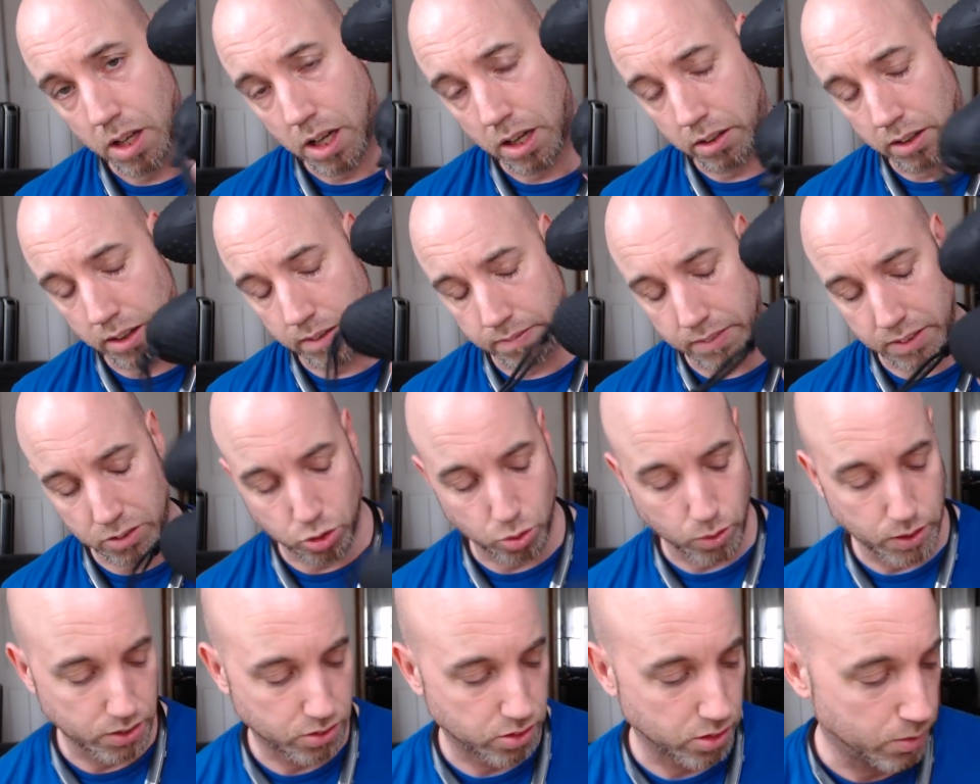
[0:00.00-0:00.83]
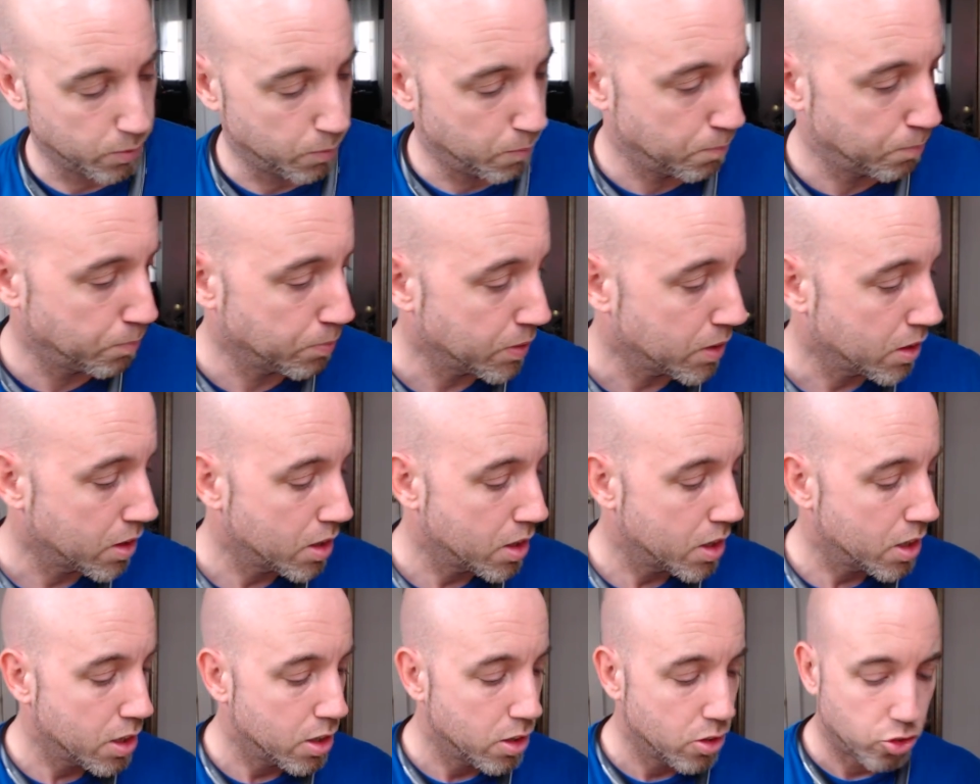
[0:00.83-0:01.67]
I'll give this way too.
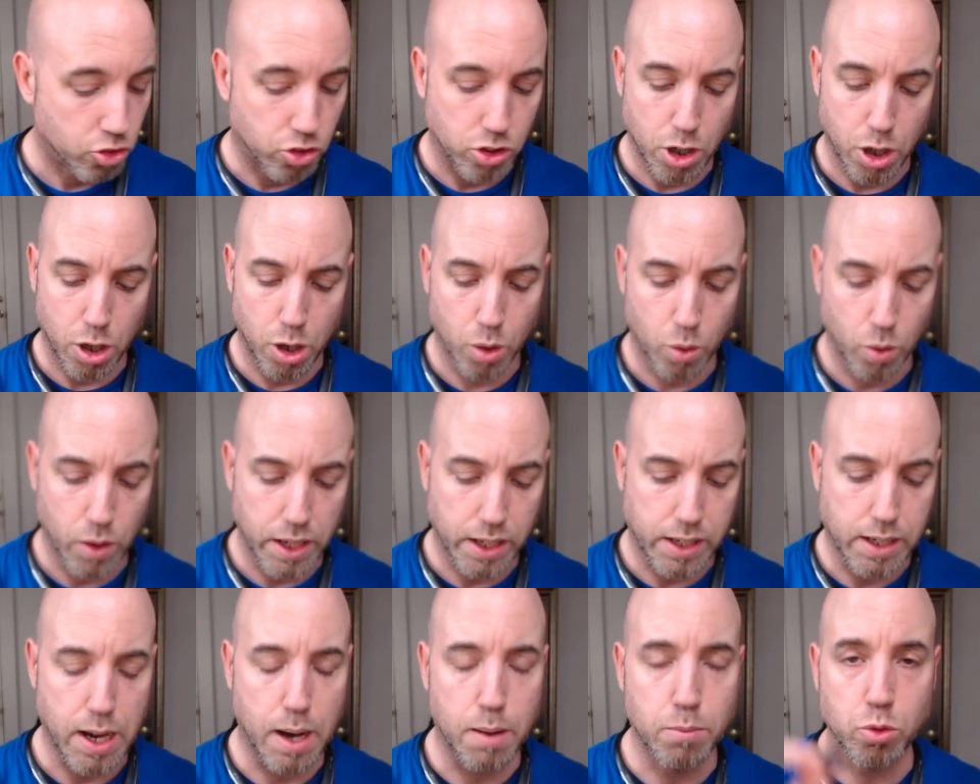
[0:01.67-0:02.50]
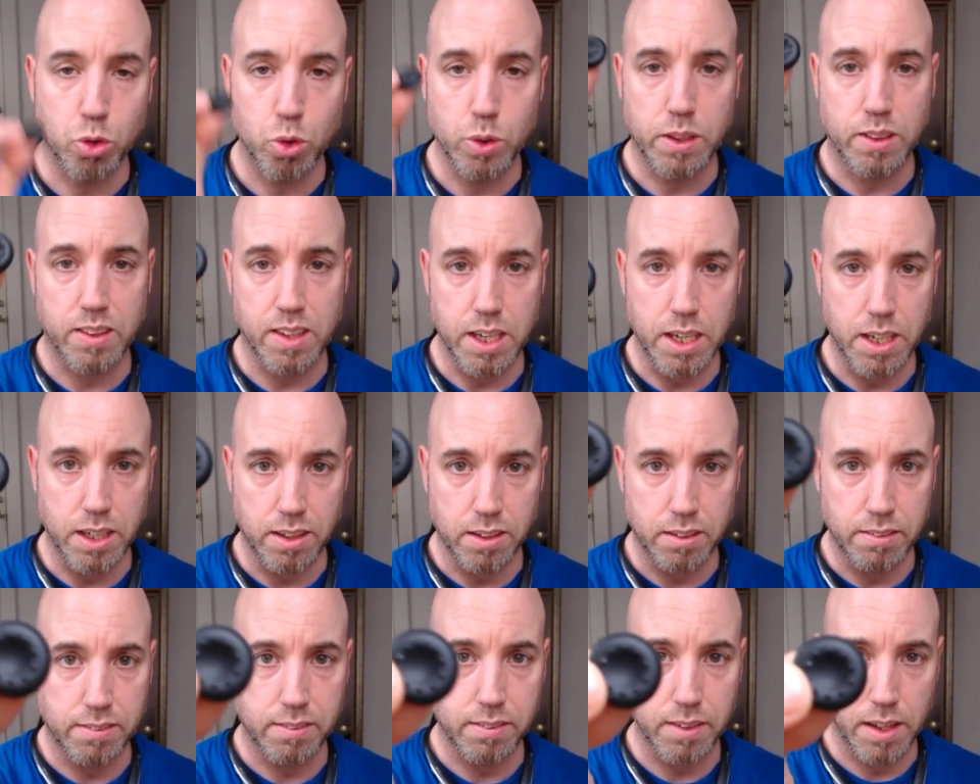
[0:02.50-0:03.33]
So it comes with
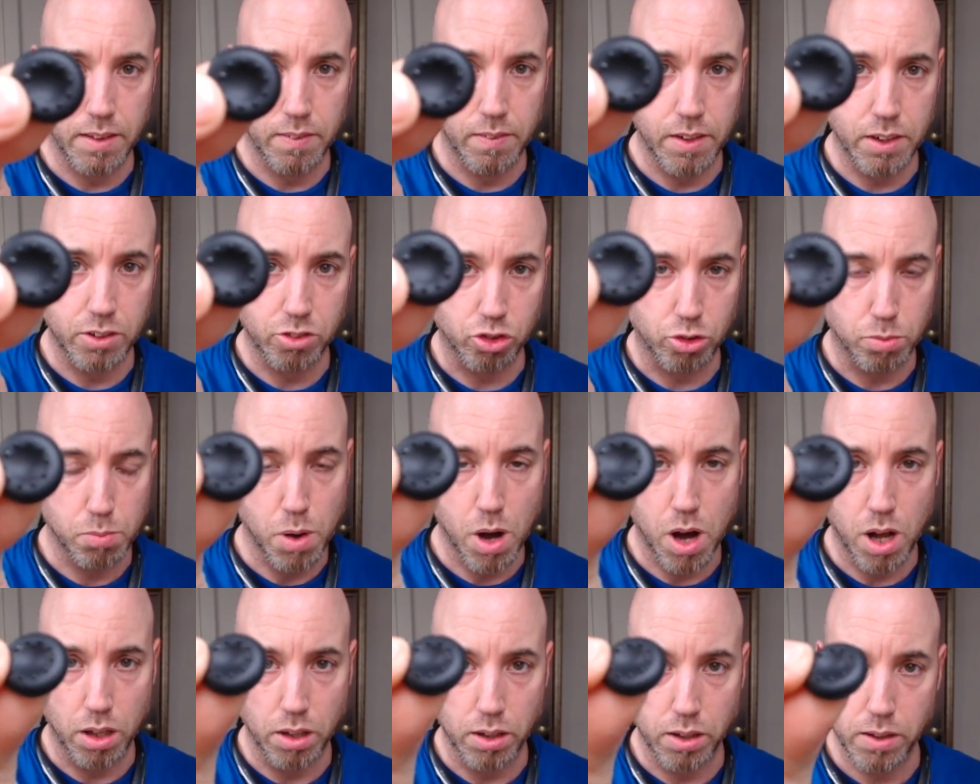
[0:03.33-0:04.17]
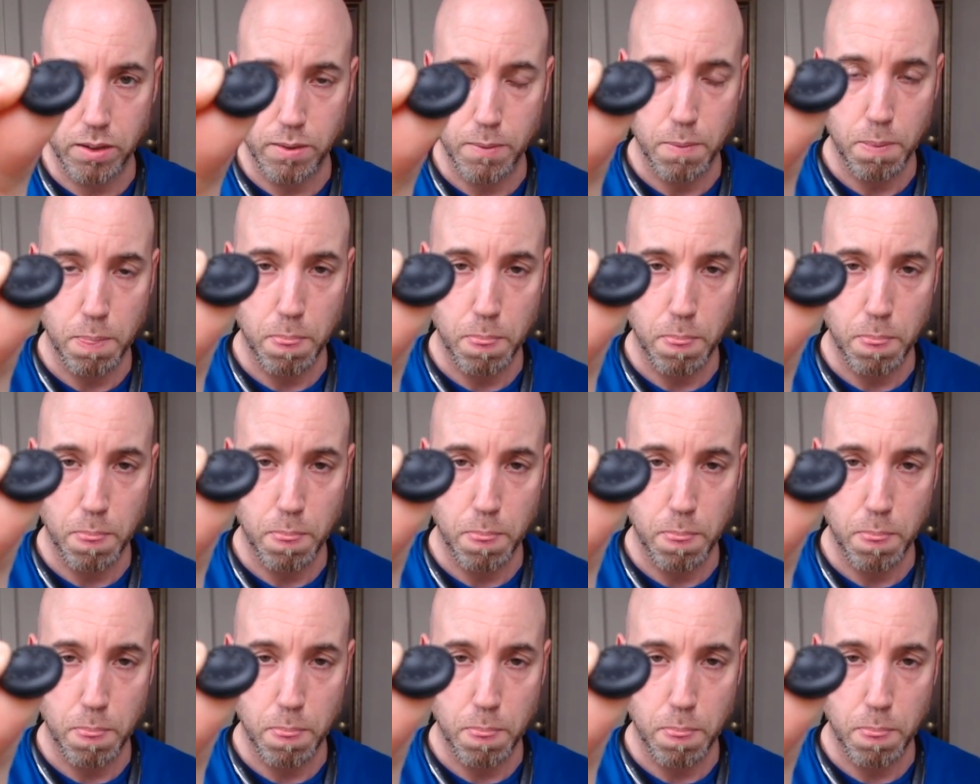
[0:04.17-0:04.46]
these and they're smaller.